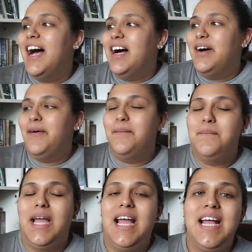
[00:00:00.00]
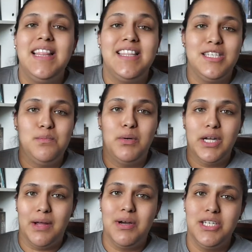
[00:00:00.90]
And this
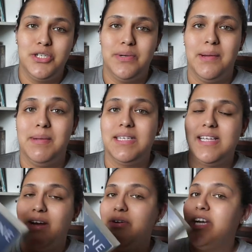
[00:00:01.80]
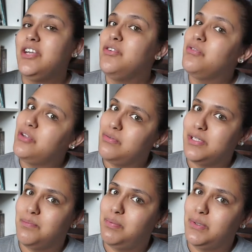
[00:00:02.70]
book, I wanted to read it because I already knew there
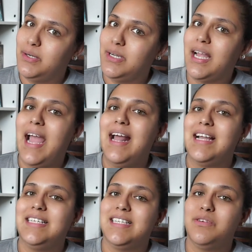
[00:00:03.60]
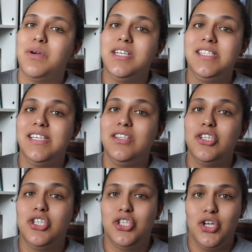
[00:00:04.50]
was a book and I didn't want to see the
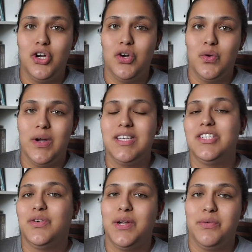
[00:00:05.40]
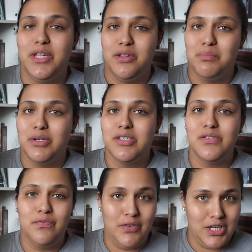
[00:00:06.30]
show until I read the
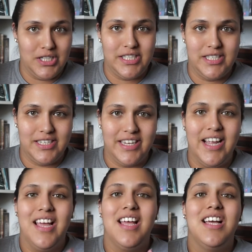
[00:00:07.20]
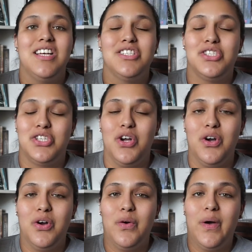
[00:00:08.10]
books first.
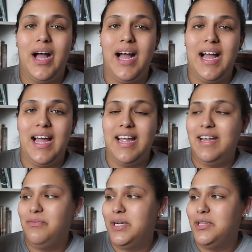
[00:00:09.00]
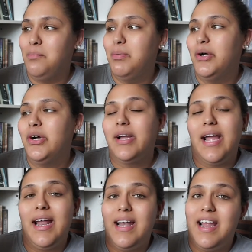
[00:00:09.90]
So I read the book
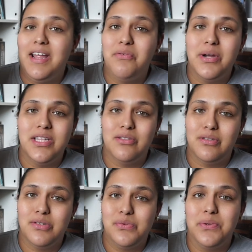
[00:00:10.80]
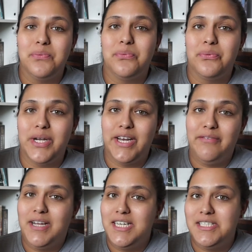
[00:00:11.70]
and I went through this one really
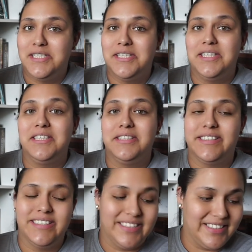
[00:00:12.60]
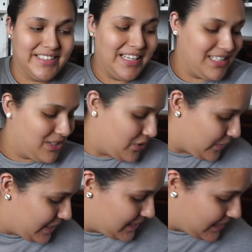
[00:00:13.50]
fast. It's
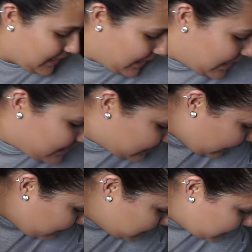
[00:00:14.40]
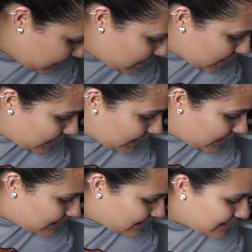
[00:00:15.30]
crazy. Stop
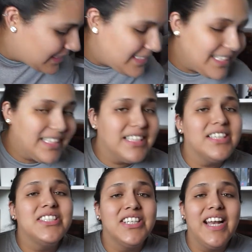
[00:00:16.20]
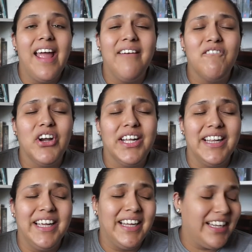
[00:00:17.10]
touching. He's like touching
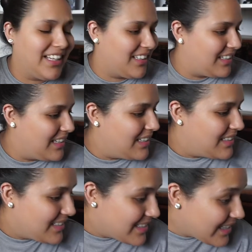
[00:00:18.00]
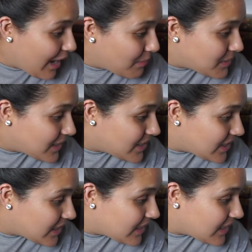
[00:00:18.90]
everything. Stop
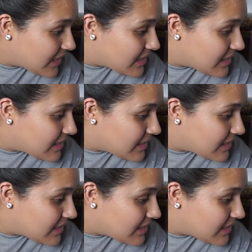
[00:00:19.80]
touching things.